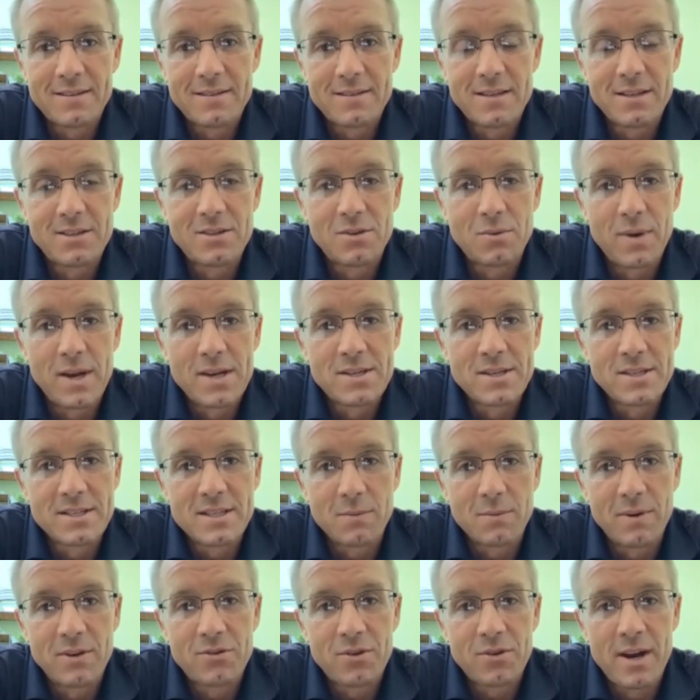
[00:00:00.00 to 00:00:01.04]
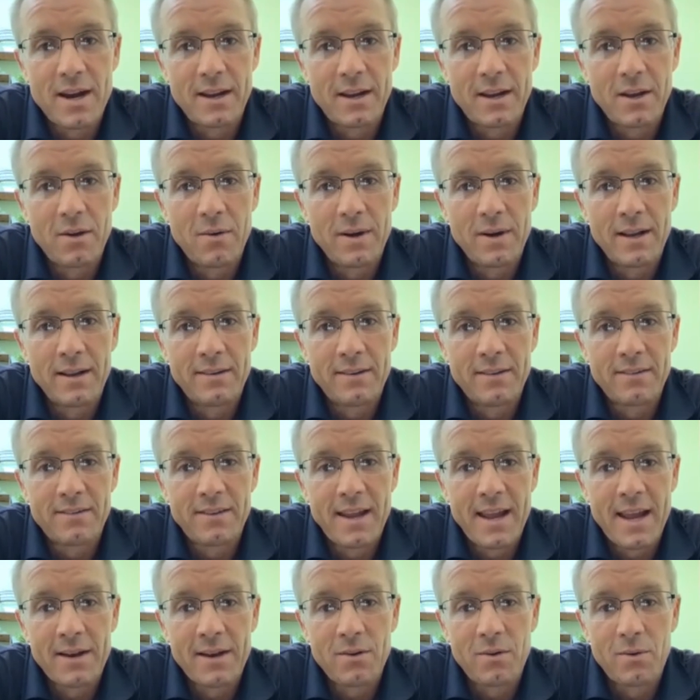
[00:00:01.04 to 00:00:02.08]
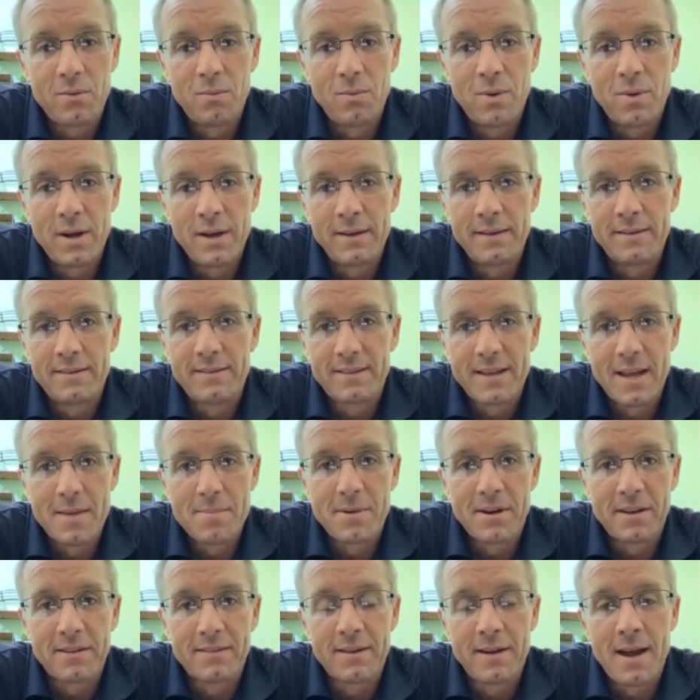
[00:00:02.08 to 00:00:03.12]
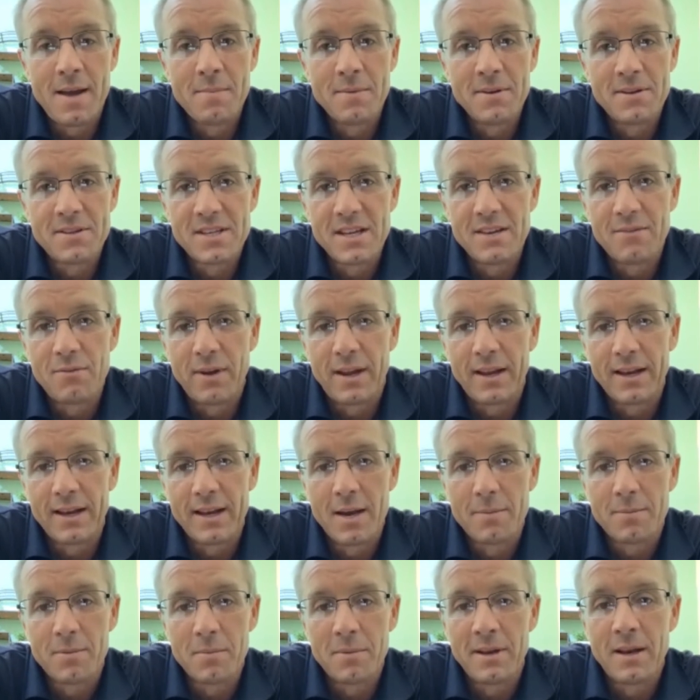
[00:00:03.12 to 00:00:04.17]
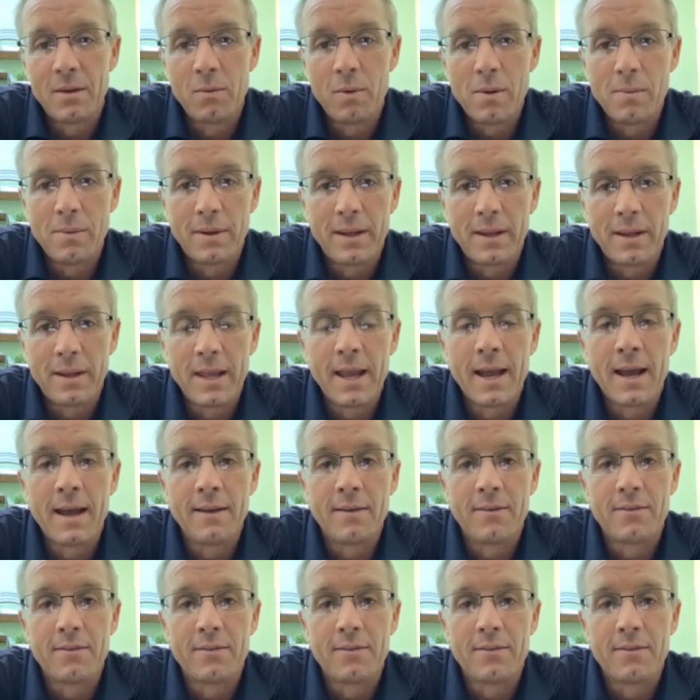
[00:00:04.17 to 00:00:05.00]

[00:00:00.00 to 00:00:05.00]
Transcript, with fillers: situations that we try and go in and just handle one step at a time and see if we can help them in any way we can.